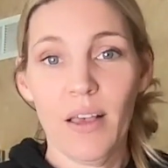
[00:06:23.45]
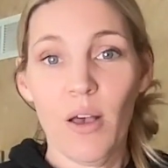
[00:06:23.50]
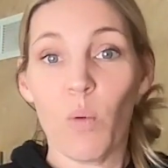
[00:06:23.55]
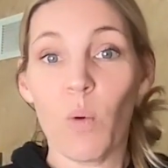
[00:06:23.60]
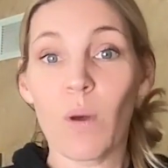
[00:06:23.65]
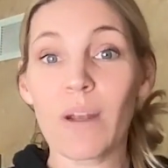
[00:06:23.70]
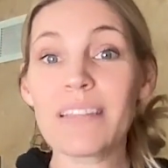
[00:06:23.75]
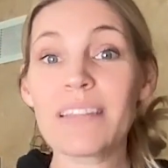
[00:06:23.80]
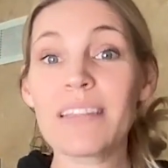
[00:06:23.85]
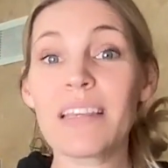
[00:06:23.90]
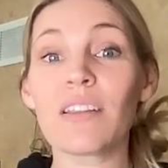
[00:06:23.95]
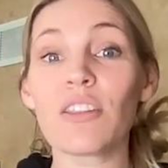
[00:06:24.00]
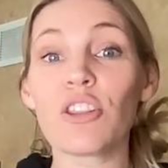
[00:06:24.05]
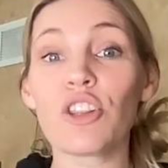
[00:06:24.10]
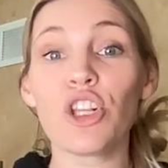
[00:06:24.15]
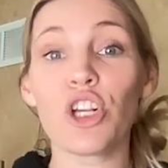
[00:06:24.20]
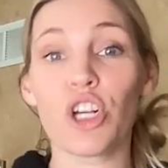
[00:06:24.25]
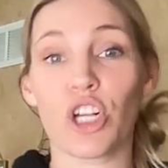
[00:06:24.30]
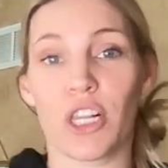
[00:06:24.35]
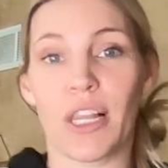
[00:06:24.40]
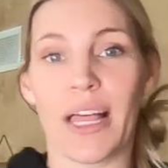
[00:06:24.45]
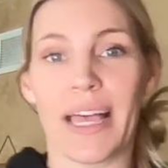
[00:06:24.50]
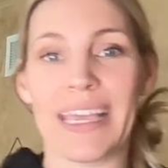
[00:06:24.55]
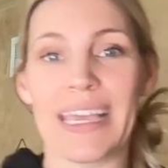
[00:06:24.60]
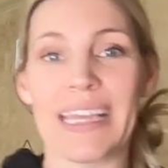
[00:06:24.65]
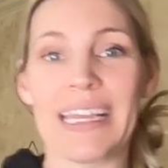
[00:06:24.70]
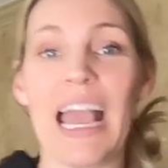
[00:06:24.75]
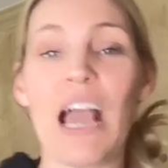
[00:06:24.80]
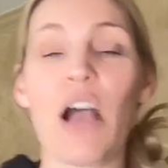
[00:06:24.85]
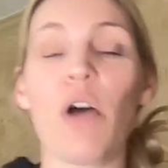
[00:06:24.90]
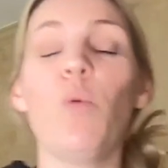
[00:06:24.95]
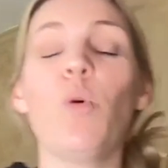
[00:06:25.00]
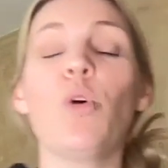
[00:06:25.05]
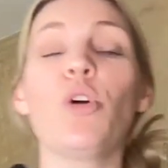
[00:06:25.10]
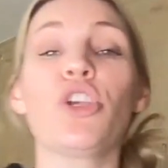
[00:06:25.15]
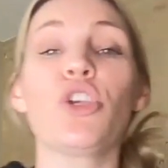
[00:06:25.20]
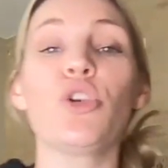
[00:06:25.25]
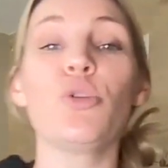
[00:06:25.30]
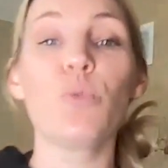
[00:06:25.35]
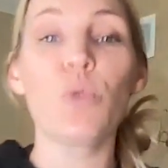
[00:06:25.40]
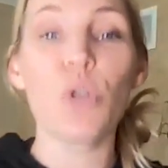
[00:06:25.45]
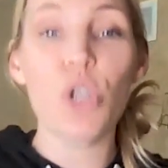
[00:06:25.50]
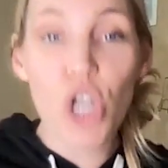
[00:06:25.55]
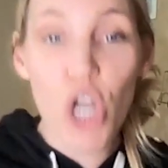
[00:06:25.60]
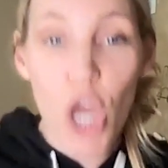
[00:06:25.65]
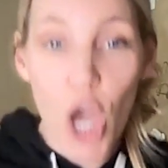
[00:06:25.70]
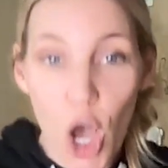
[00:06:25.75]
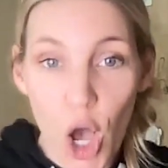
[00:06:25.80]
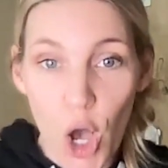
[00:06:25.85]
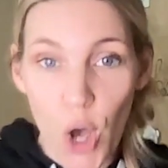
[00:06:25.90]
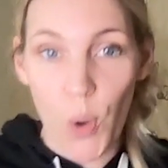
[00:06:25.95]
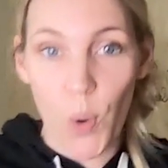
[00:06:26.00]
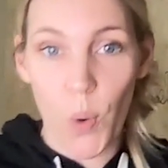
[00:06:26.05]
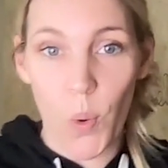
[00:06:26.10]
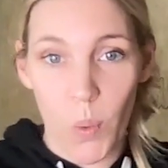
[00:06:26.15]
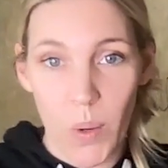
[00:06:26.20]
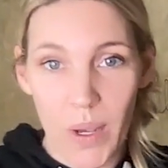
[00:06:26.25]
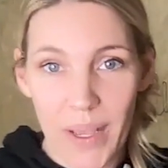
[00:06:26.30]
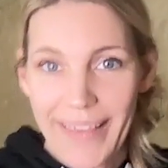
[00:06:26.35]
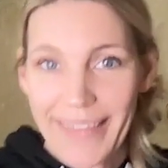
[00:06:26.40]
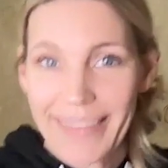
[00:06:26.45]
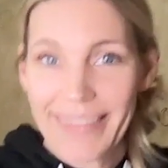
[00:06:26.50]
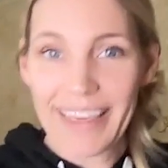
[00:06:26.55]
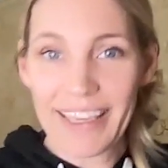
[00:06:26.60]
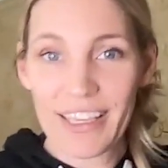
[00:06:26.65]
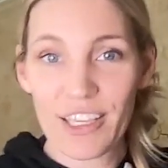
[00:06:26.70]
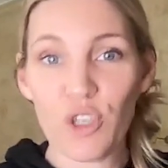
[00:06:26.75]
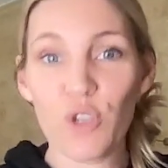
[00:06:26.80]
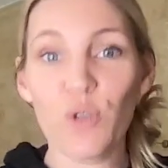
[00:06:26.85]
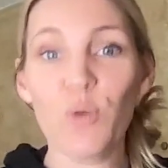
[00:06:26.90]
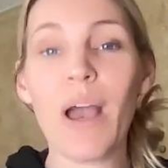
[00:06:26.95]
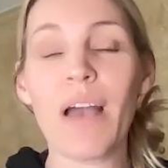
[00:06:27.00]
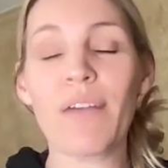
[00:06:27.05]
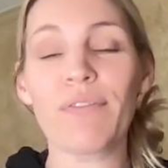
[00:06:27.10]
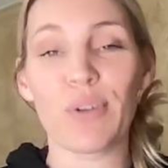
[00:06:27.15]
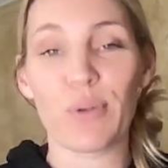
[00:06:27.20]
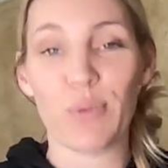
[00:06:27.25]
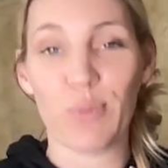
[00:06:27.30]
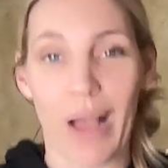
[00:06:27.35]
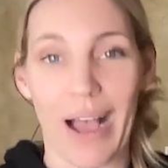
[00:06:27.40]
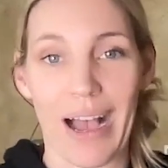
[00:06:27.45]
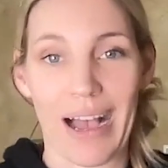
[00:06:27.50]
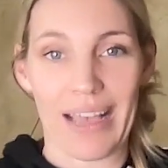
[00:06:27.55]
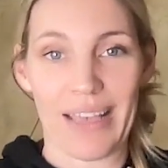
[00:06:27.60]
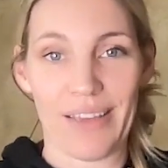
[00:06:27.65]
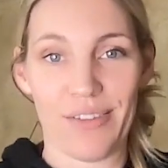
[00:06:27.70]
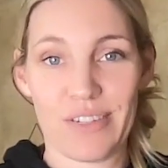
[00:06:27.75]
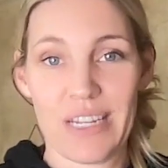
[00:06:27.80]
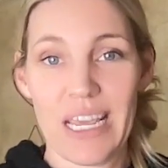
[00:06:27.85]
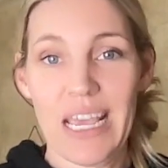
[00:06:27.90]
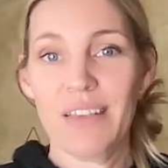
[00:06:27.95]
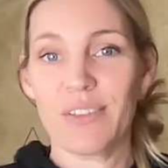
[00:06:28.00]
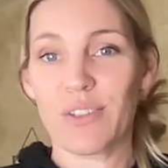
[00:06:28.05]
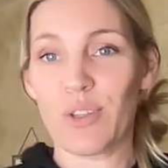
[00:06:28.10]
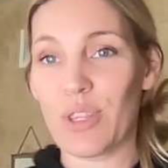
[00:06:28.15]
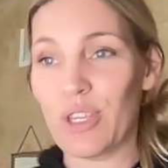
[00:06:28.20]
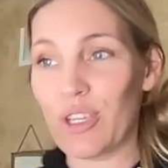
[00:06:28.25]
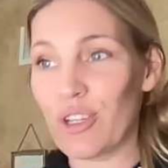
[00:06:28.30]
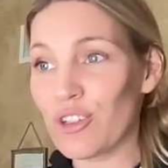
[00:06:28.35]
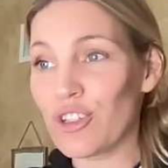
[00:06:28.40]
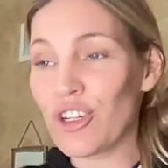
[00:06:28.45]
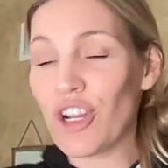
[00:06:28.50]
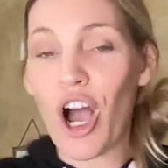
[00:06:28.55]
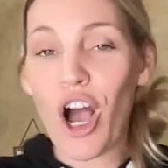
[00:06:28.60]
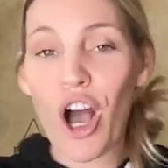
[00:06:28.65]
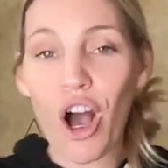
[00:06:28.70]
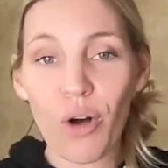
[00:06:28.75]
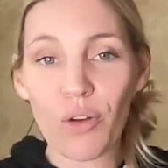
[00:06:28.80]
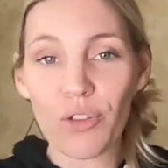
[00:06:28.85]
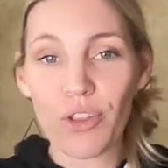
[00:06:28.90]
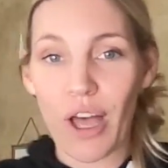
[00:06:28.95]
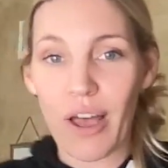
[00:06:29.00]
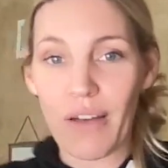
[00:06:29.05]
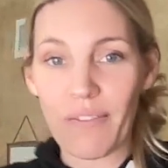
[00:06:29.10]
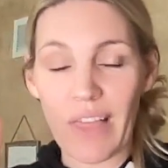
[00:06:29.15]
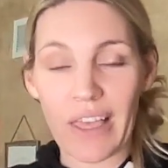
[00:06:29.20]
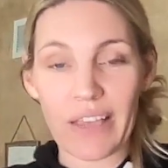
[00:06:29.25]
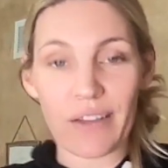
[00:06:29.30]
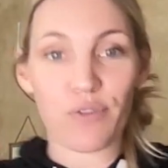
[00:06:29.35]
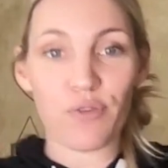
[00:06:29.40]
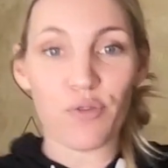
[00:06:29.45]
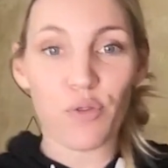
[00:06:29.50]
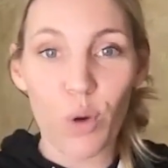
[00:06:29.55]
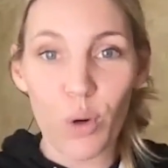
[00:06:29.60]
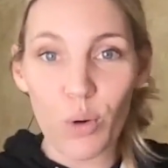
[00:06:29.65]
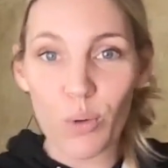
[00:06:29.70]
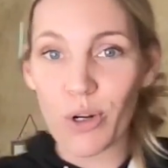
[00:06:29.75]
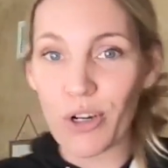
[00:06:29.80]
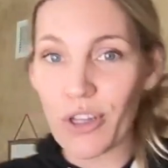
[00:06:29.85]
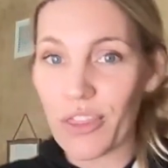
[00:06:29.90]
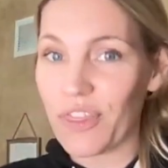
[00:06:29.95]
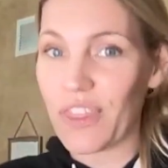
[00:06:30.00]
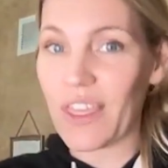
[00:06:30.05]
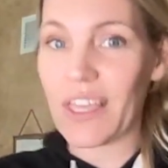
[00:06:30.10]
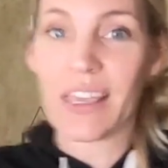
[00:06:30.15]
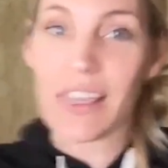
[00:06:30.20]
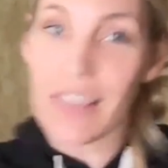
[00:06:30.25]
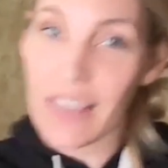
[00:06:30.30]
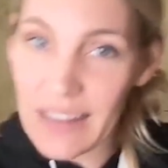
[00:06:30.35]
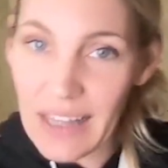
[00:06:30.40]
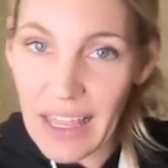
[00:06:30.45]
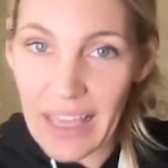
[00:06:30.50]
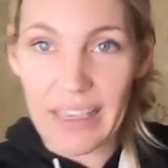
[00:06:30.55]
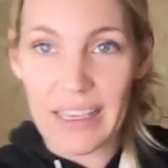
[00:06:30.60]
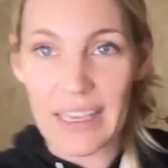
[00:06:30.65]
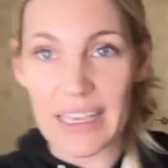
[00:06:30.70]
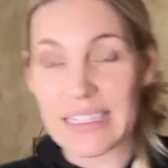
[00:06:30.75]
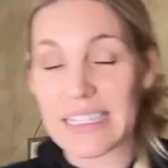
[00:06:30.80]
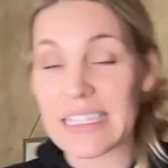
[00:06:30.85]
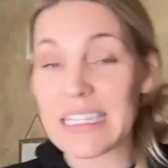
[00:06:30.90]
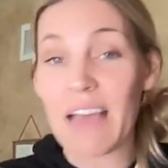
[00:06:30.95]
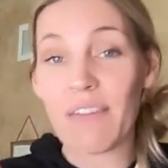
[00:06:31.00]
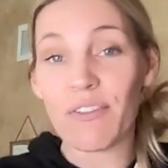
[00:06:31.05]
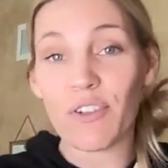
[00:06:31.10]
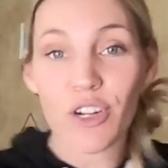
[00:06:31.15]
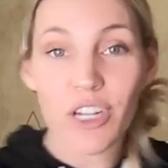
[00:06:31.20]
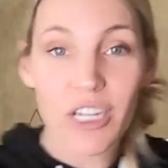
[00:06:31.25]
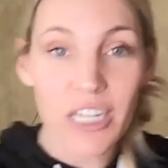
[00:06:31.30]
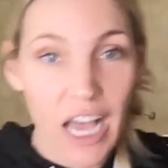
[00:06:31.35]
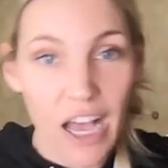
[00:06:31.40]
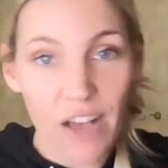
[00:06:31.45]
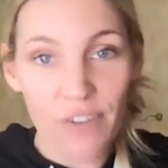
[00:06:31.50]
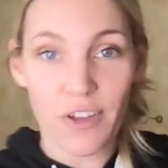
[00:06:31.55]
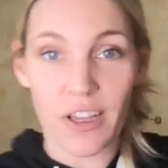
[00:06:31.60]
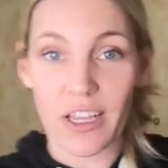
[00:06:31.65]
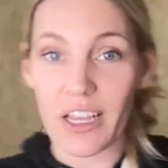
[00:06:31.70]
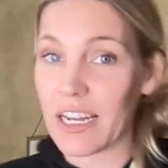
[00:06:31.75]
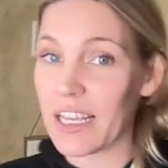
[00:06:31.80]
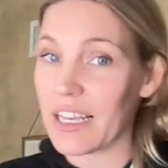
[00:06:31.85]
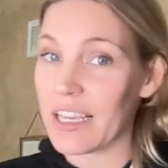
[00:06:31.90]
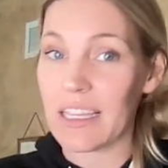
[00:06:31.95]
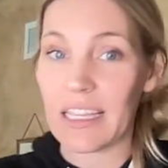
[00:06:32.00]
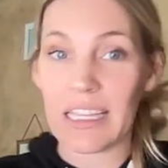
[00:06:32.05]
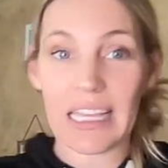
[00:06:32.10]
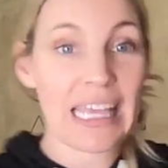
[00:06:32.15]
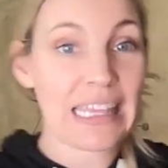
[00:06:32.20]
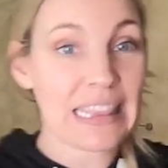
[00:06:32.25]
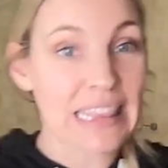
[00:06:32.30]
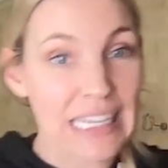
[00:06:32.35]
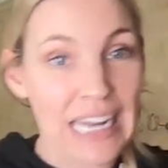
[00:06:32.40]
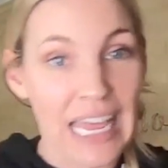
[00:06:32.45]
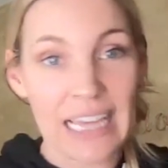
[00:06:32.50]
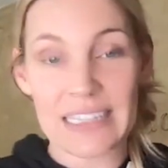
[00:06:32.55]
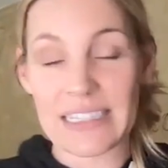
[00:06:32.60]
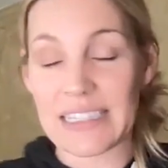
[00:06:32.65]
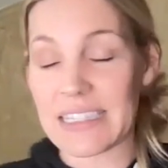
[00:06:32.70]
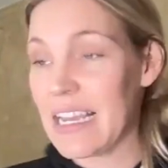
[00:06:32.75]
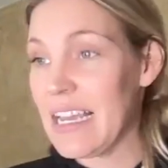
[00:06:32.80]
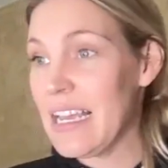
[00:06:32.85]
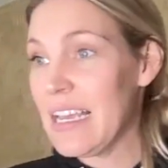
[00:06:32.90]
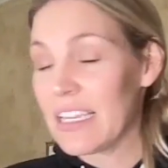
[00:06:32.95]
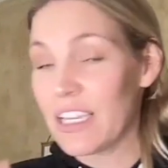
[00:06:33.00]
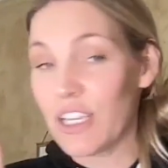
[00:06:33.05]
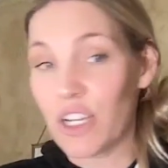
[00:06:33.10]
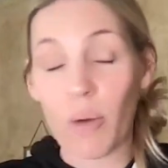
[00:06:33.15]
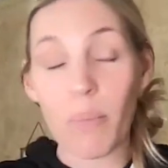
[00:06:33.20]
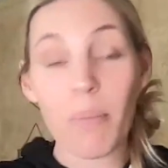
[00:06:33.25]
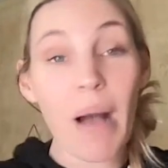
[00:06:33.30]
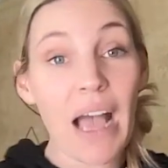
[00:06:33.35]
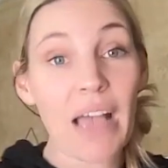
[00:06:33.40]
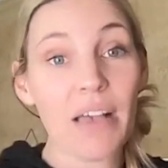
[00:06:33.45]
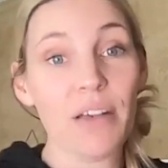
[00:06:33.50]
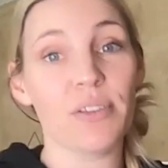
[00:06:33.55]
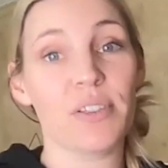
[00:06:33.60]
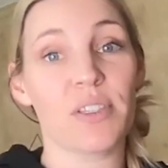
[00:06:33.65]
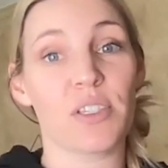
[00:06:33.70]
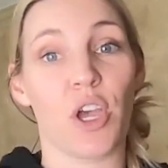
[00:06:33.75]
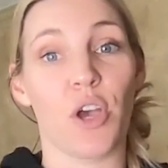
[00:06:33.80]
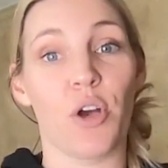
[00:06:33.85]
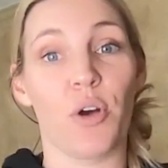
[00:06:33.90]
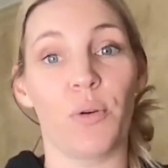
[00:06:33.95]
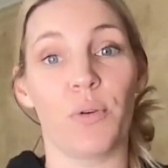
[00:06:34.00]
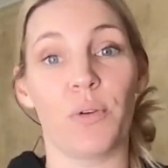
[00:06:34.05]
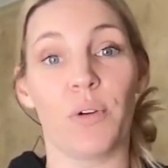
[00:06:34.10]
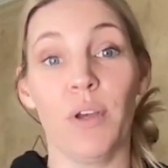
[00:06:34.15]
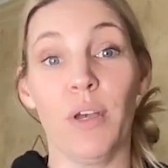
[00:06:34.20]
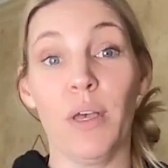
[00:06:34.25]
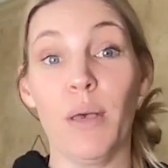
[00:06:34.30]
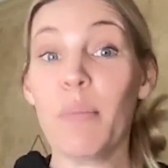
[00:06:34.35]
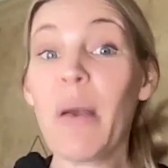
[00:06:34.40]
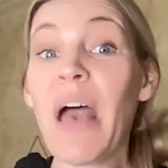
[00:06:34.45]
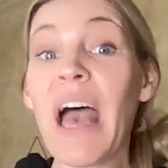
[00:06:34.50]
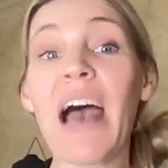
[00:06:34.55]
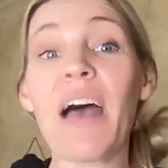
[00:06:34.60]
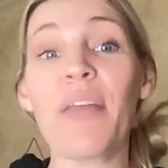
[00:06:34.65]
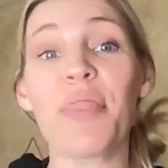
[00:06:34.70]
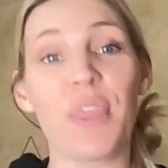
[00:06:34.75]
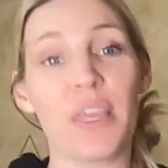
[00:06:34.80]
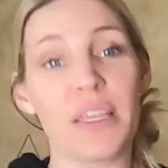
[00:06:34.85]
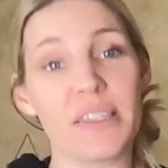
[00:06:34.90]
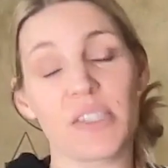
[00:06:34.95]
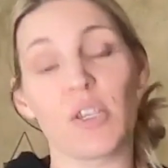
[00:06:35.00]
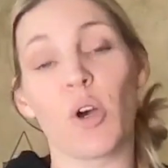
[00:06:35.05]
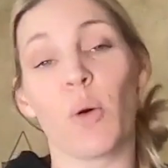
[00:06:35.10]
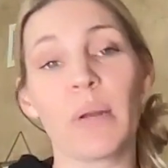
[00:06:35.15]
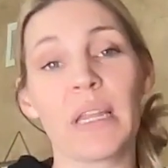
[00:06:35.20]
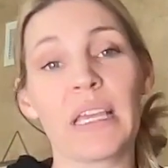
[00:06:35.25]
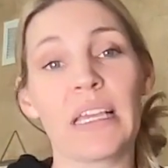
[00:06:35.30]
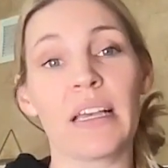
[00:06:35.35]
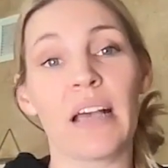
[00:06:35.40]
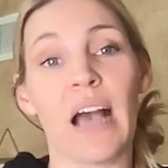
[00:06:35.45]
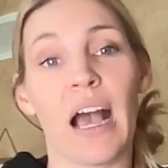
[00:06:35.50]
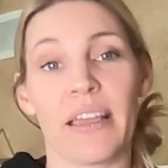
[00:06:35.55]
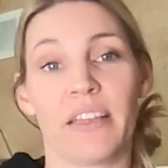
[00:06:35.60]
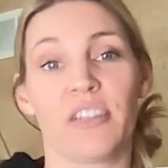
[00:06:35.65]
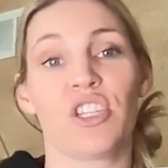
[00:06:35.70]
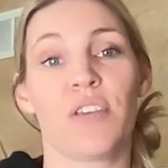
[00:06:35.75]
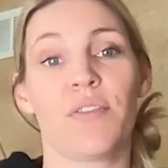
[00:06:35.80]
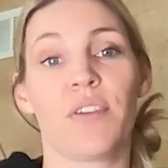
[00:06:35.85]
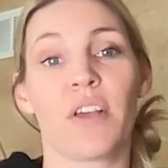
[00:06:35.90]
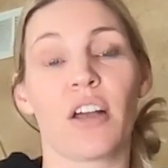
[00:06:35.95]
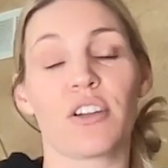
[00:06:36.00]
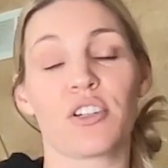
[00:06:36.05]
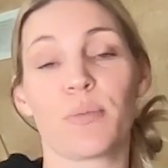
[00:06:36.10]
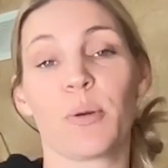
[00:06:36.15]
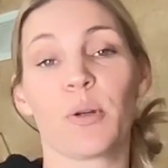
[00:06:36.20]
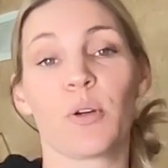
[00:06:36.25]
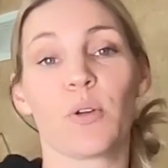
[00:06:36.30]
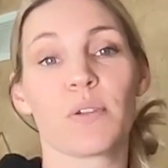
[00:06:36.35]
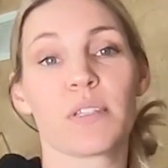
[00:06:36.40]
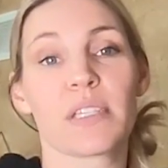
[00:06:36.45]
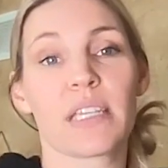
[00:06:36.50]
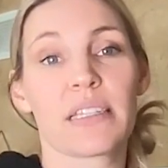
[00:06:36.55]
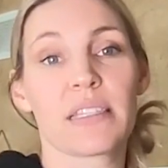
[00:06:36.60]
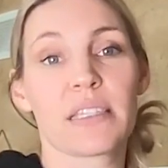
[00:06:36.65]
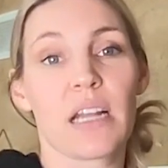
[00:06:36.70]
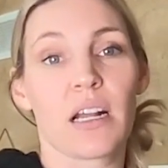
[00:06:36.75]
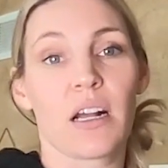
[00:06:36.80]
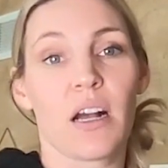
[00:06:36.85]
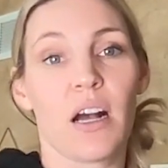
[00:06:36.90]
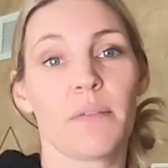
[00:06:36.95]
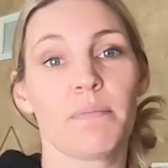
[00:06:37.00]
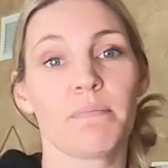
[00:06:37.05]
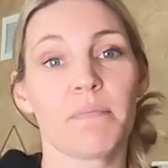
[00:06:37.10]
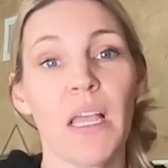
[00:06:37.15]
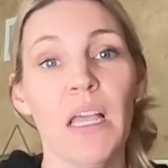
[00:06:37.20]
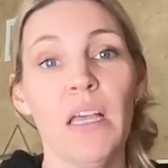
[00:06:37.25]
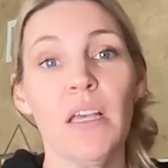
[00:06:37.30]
What does it look like? And how will you know that you have arrived so that you're not like forward thinking, like it's never enough. I got to hit the next, milestone path that so many high achieving entrepreneurs get stuck on.